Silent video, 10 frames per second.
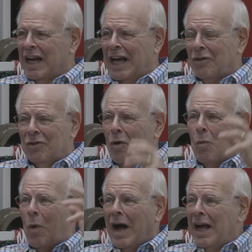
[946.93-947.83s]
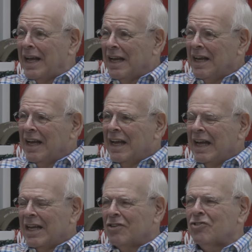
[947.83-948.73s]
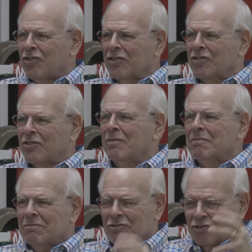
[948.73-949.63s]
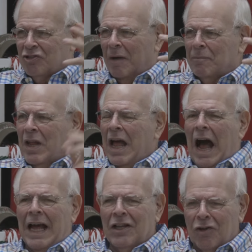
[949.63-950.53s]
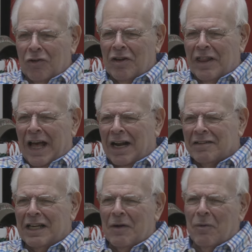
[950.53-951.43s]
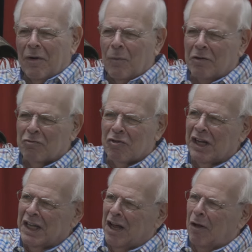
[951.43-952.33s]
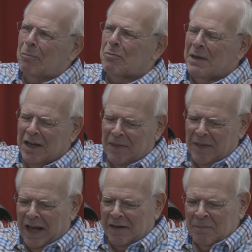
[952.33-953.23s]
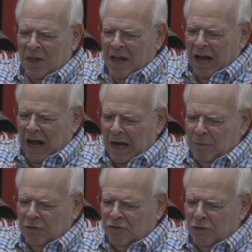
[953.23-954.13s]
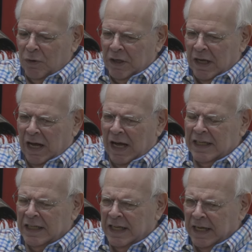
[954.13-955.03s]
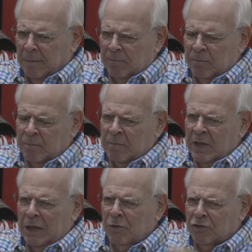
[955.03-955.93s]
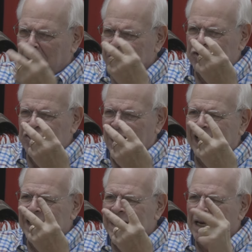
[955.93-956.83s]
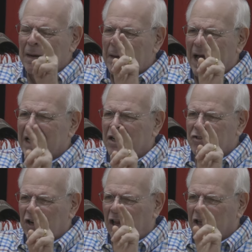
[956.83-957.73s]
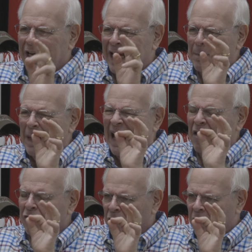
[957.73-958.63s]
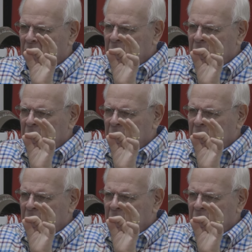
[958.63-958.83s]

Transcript: I don't know why. It's just something. I learned that. I'll tell you what really helped me on that. I was doing a hockey game. It was my second NHL game ever.